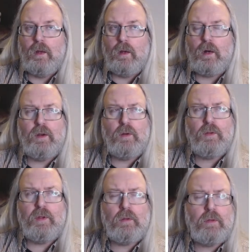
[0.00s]
I don't
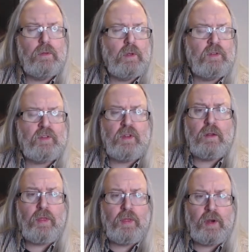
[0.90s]
think... Is that
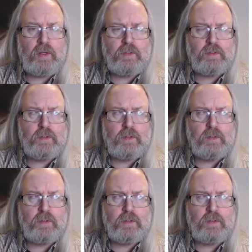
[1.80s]
a threat?